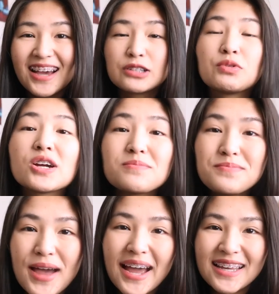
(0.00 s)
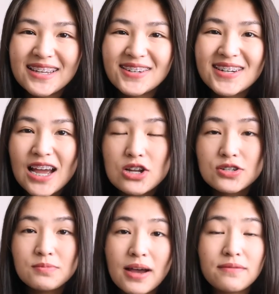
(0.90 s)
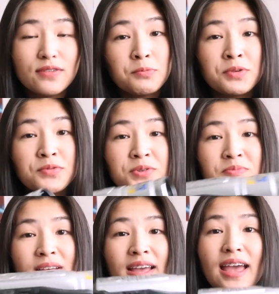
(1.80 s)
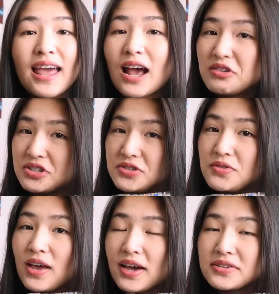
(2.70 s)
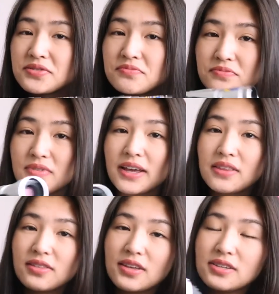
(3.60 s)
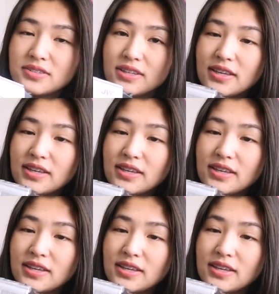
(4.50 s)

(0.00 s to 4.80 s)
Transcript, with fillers: guys, we are back here now into my filming room. how did you guys like this